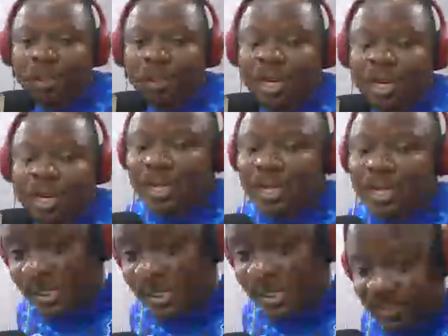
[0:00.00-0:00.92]
Okay, let me
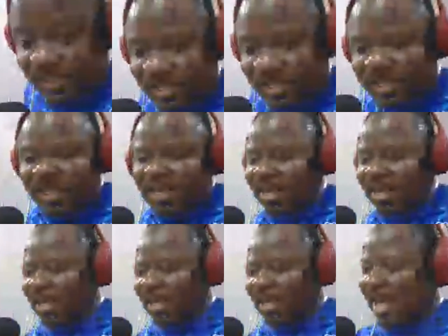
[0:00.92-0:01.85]
address it.
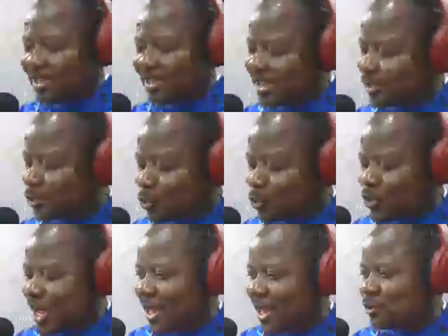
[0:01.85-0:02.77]
Address it to
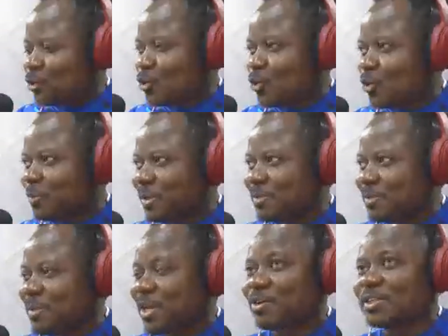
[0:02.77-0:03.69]
who now? To whom
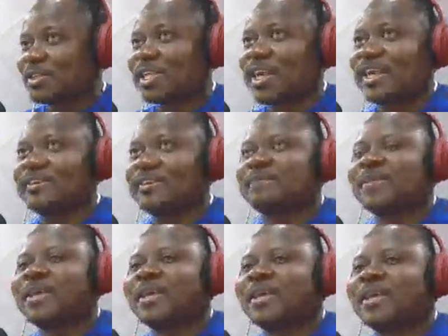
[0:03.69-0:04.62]
it may concern.
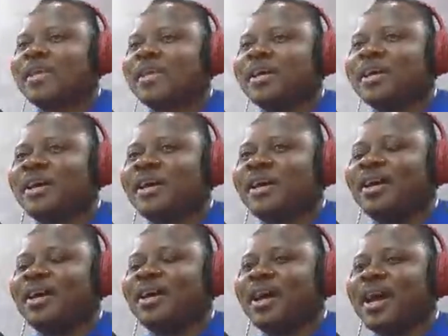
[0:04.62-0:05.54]

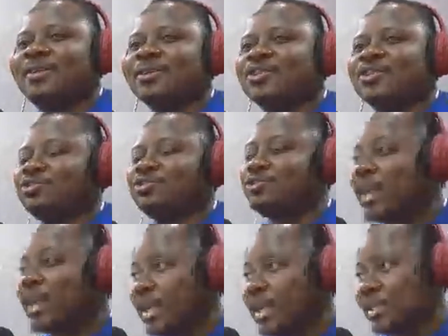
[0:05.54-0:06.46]
I was
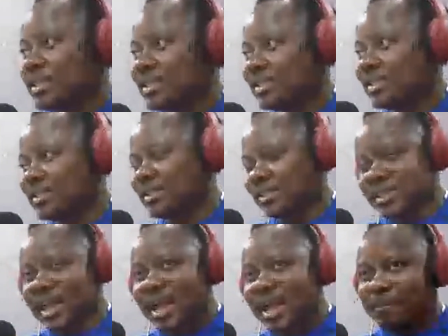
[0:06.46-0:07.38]
trained
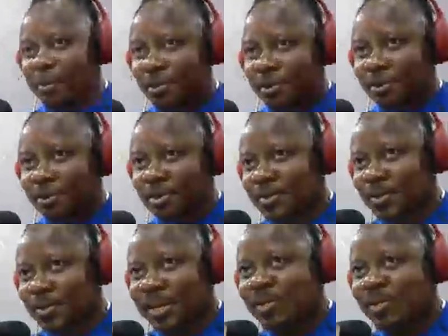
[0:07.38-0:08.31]
in
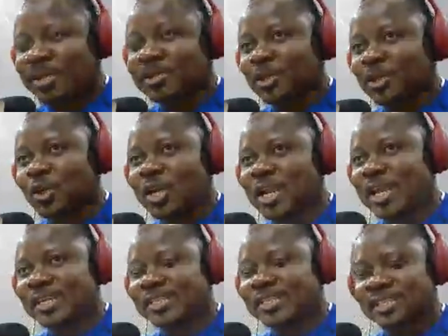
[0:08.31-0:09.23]
Hamburg when I went to go
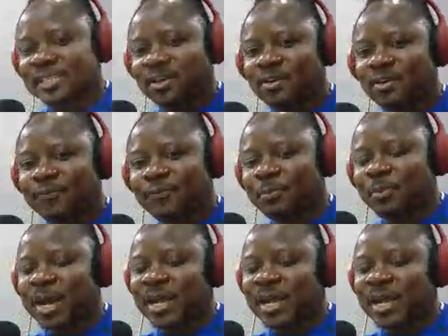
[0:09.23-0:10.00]
learn this thing called